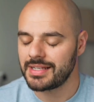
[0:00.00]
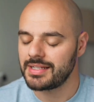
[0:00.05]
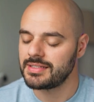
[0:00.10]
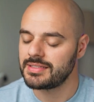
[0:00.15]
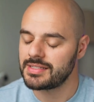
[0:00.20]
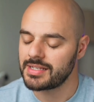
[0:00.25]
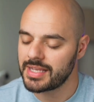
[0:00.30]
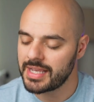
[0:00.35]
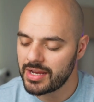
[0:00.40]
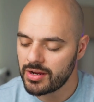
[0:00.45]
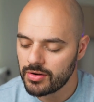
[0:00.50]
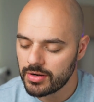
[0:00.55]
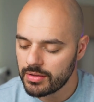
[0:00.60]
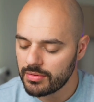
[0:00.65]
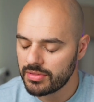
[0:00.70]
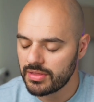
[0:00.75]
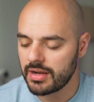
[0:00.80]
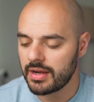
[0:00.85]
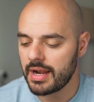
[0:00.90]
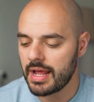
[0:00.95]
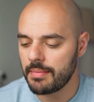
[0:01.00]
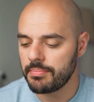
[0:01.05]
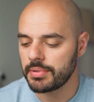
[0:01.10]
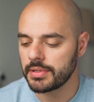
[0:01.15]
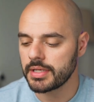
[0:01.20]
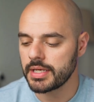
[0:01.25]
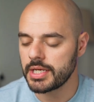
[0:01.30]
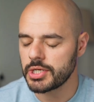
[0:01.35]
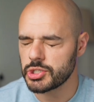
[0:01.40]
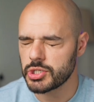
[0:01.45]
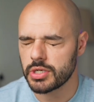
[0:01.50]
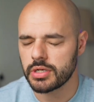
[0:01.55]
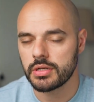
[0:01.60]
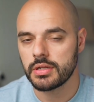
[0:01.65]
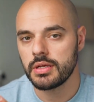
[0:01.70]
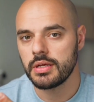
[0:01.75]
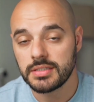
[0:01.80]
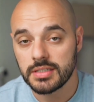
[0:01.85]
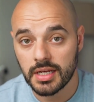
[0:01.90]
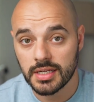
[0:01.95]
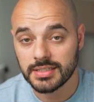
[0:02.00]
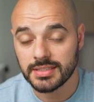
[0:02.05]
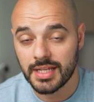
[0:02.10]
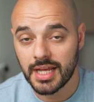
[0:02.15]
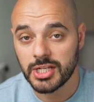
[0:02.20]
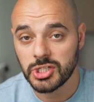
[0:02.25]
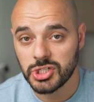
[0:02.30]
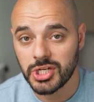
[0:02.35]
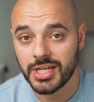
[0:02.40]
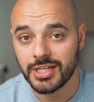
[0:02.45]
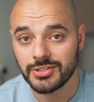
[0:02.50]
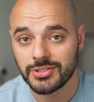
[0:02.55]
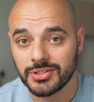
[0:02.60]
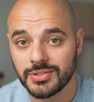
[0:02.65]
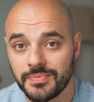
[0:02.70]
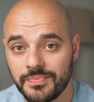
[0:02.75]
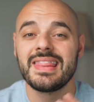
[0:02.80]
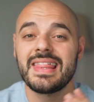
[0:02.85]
and security within an application does not change.